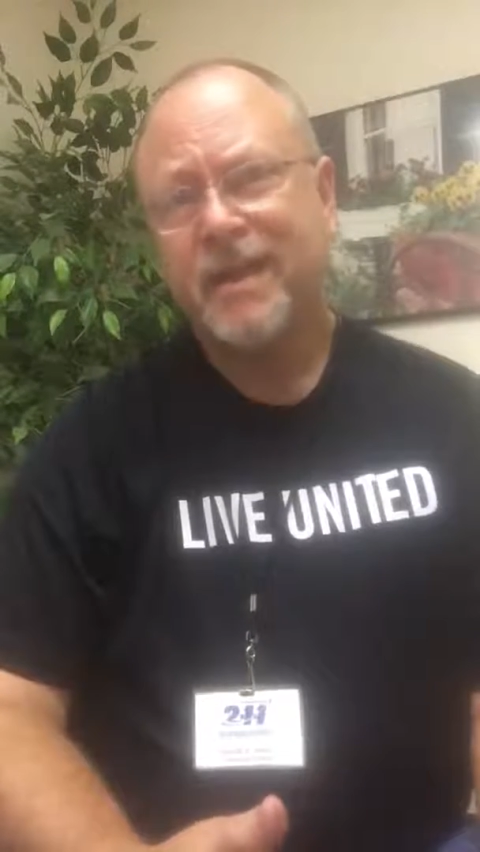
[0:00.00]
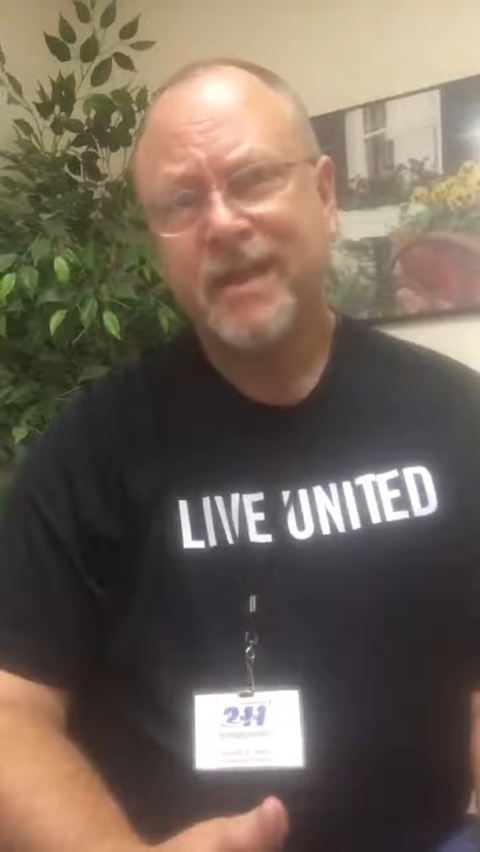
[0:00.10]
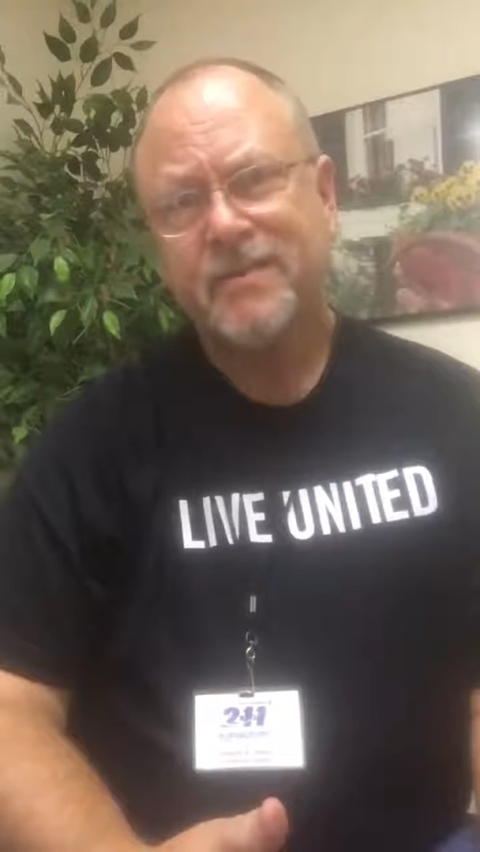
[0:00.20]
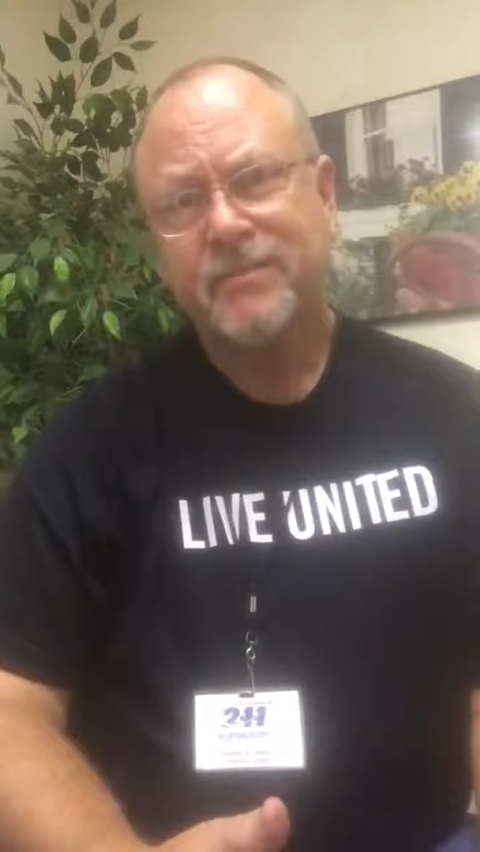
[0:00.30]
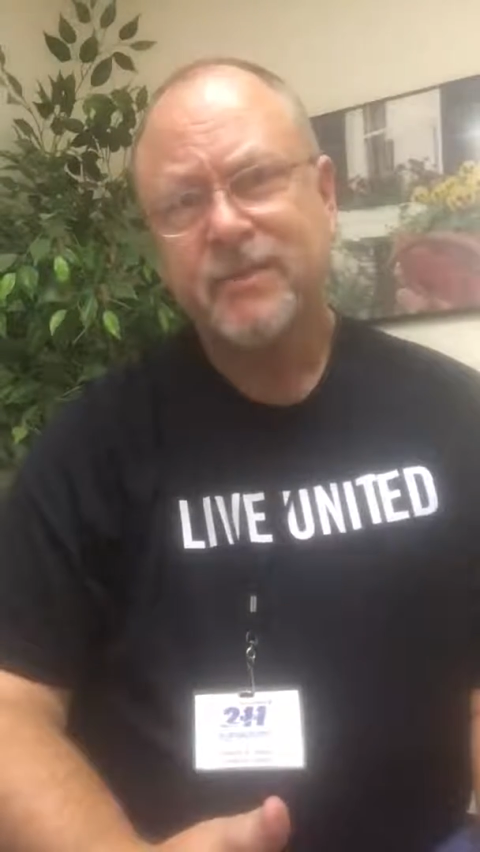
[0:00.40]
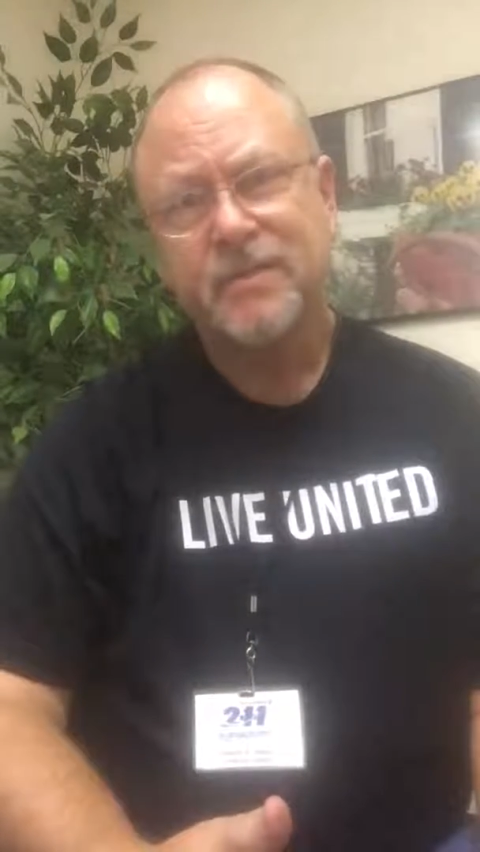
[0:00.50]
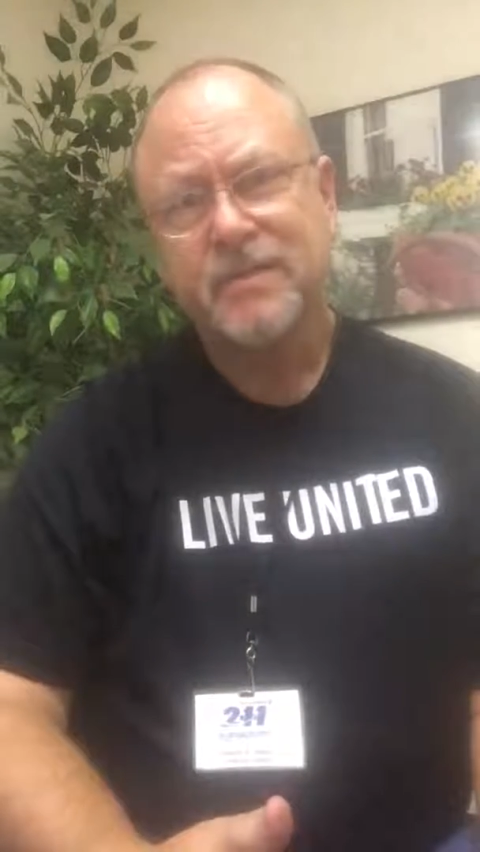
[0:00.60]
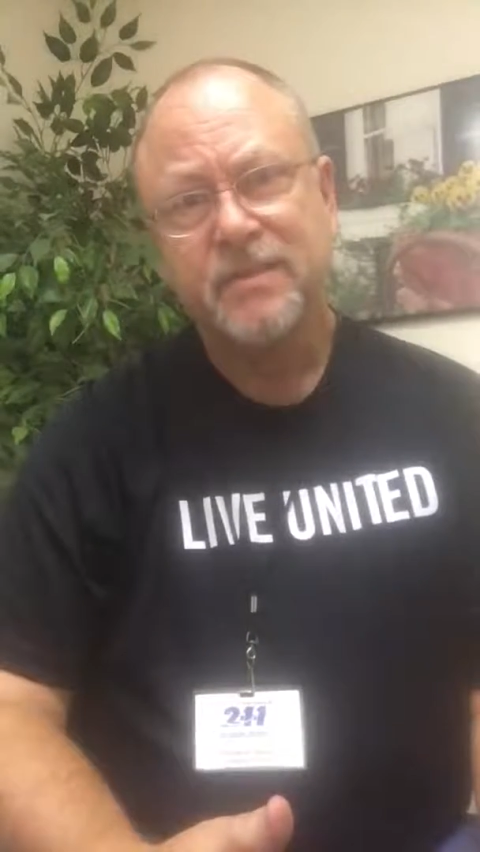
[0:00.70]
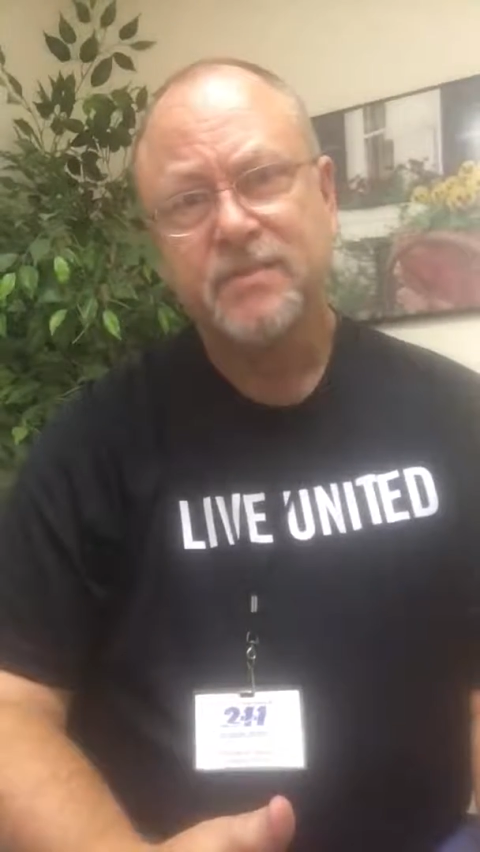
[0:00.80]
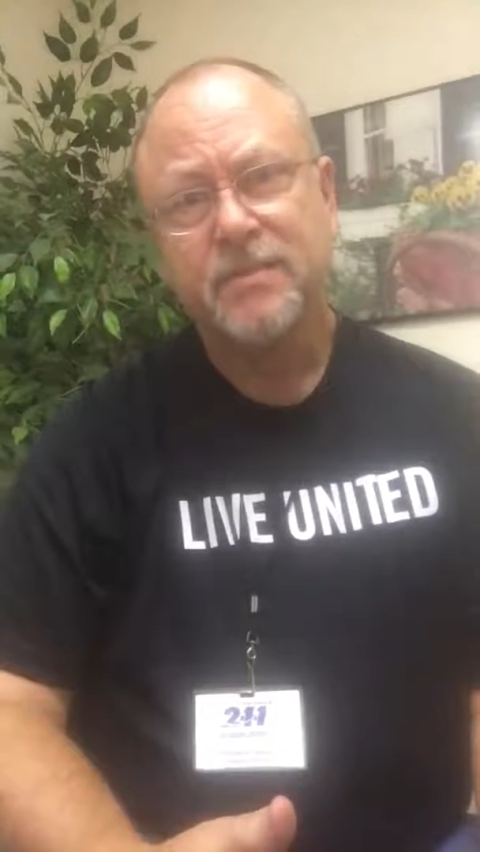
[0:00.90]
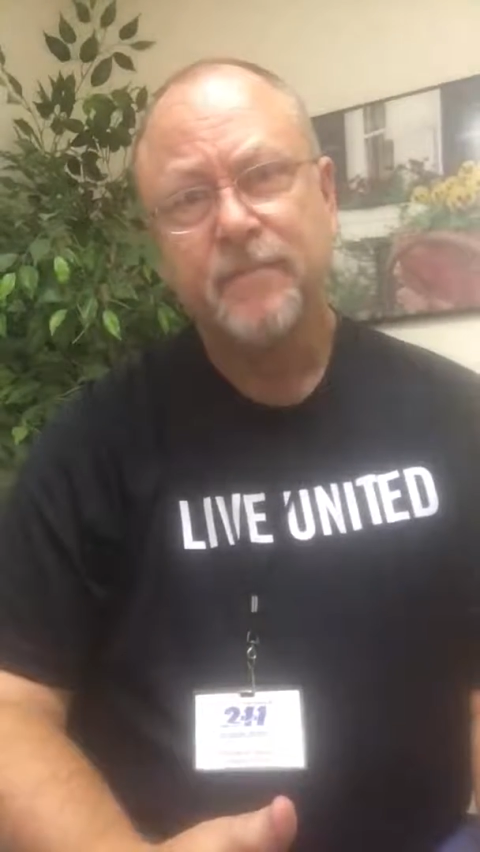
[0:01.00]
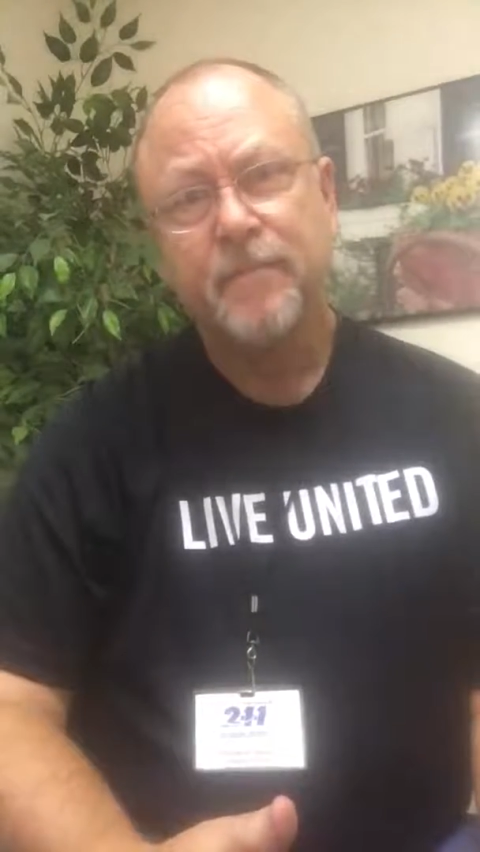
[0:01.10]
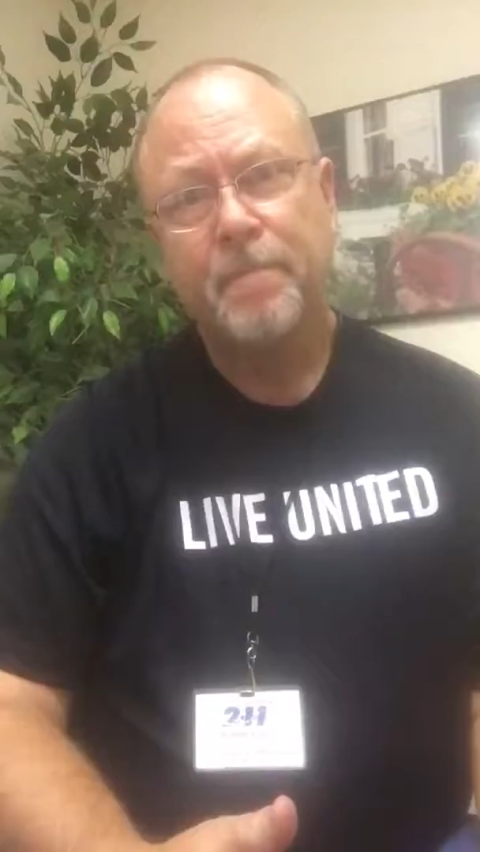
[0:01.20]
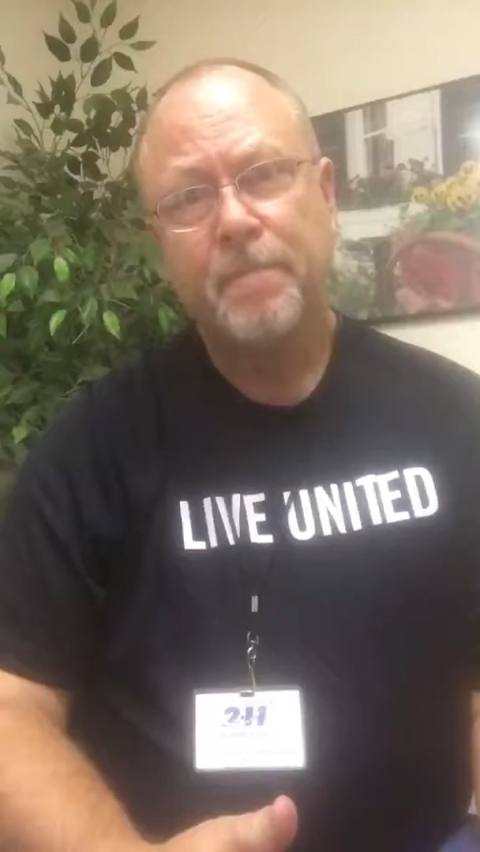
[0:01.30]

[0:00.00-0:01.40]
answering system.